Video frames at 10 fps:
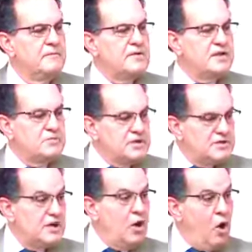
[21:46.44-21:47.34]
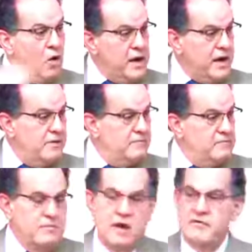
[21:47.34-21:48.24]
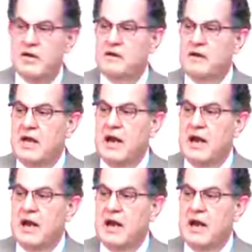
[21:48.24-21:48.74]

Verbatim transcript: Such was the glory of it.